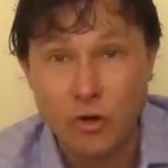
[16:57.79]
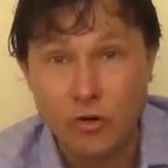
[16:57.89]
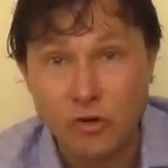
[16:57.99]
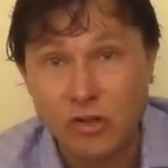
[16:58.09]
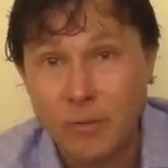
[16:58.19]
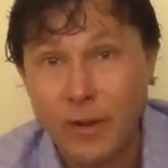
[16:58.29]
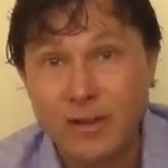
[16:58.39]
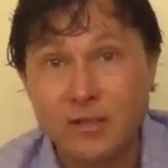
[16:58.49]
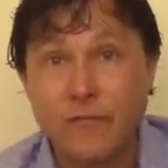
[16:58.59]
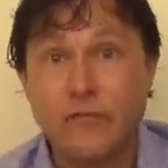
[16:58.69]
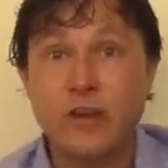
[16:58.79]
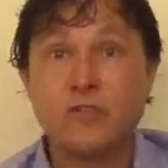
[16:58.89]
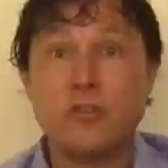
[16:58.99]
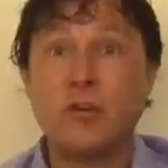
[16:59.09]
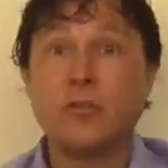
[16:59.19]
your juices the best in the
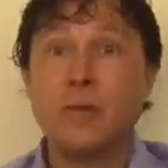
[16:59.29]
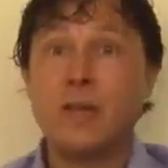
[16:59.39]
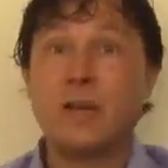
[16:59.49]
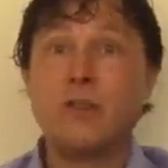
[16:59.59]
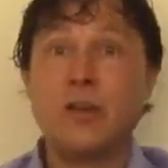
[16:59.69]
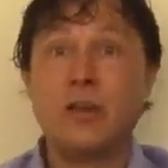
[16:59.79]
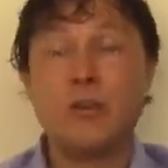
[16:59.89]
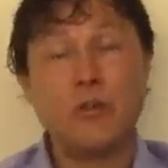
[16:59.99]
fridge so you don't have to make it every day.